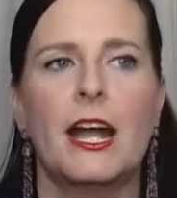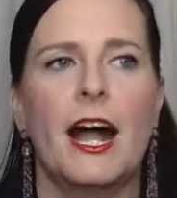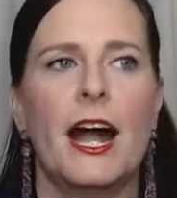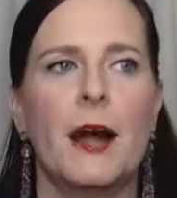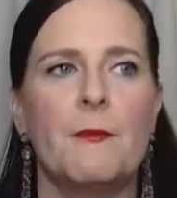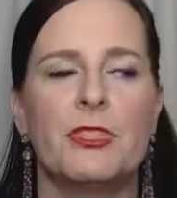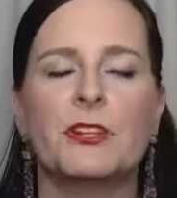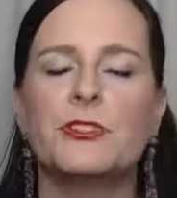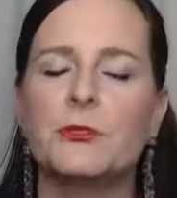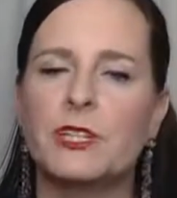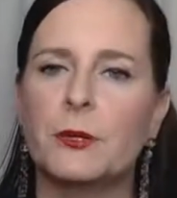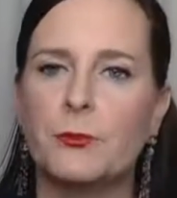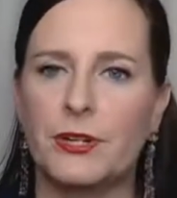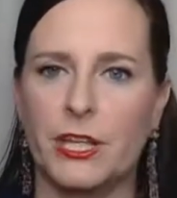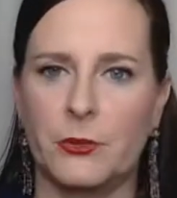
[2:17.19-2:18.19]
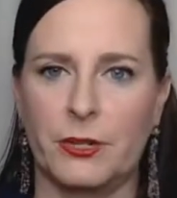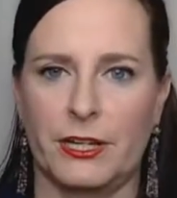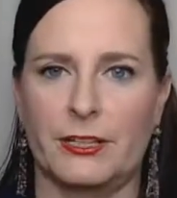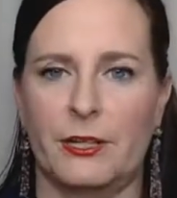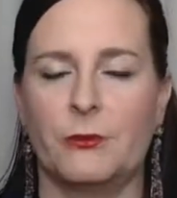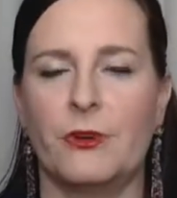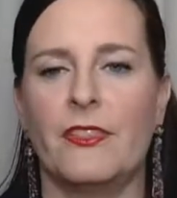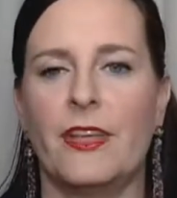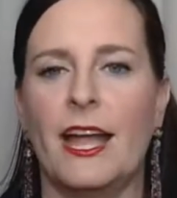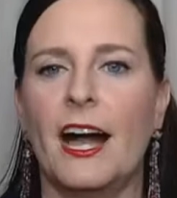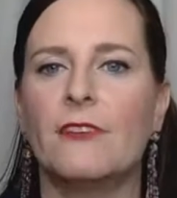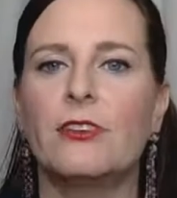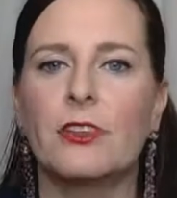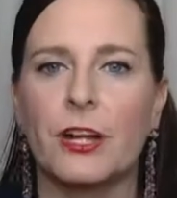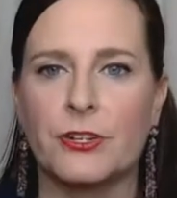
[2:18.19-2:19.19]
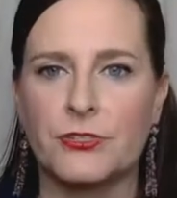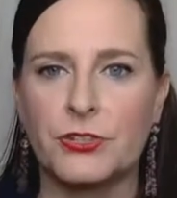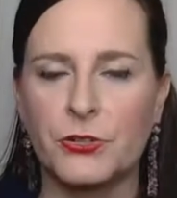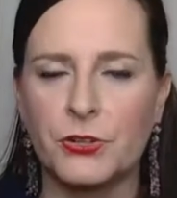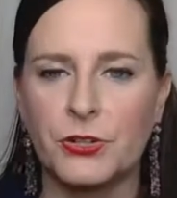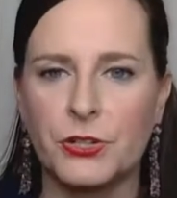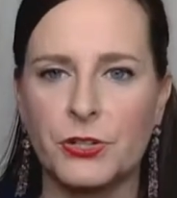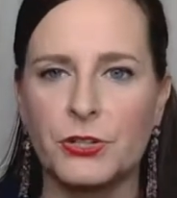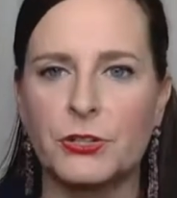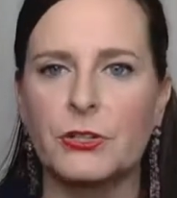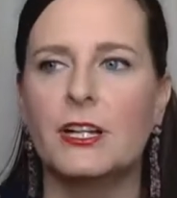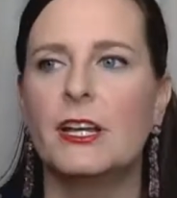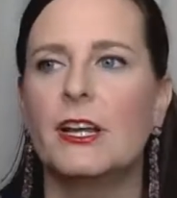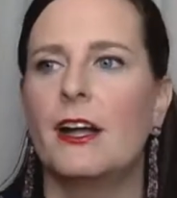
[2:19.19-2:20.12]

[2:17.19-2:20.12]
And they're doing it pretty quickly when they have a large crew.